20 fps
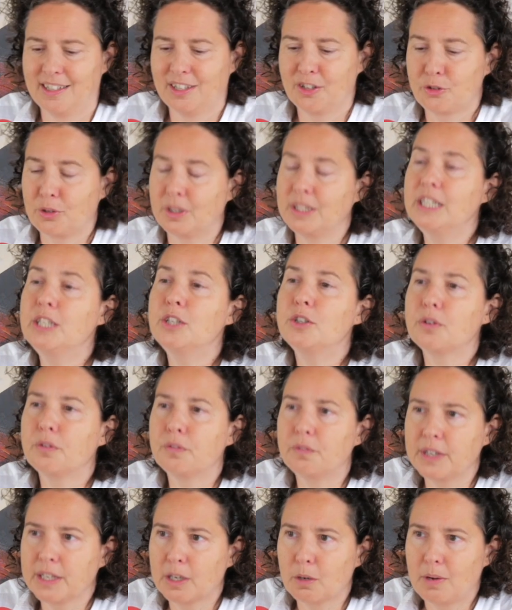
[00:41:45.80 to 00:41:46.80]
So I needed to
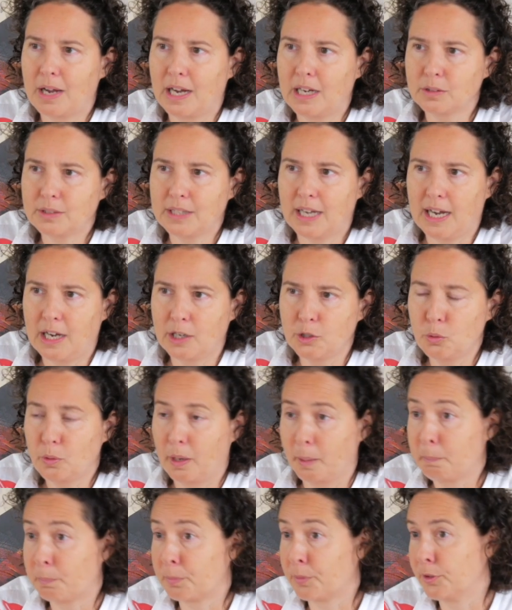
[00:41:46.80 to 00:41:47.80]
figure out, how do
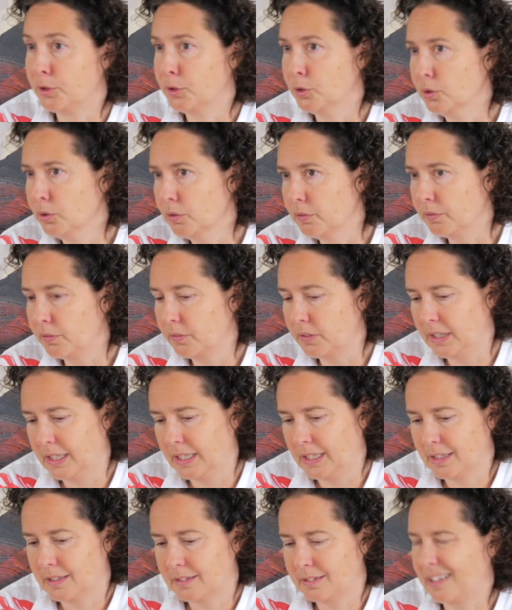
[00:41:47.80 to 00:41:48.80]
I prove
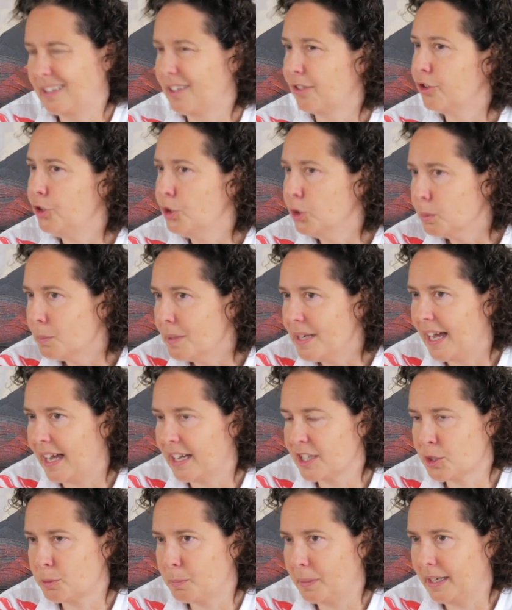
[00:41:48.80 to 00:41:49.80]
that this human
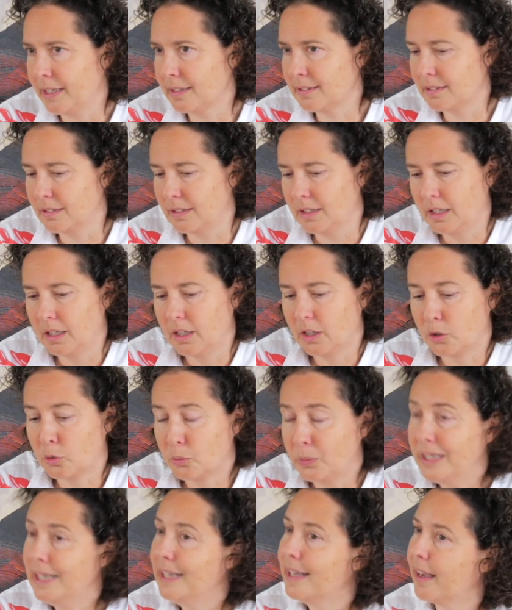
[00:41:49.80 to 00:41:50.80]
aspect
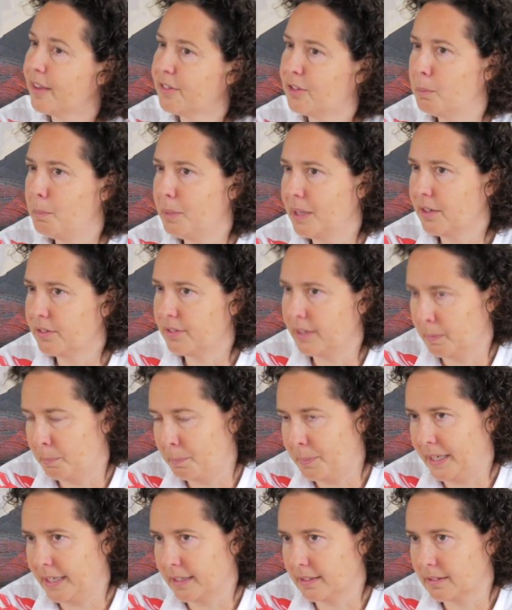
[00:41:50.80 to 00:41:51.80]
really has the biggest
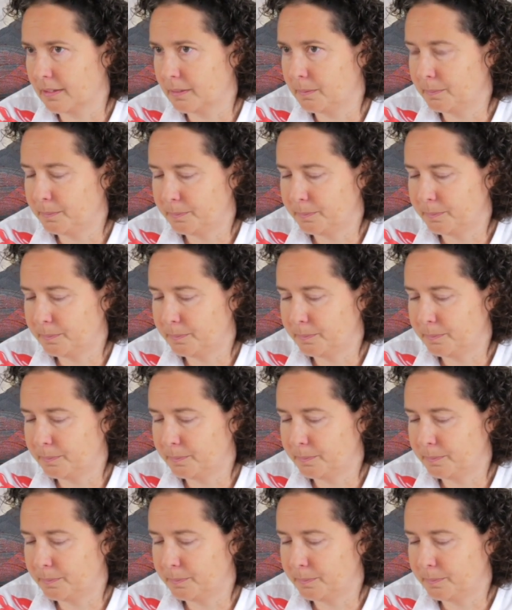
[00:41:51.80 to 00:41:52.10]
impact?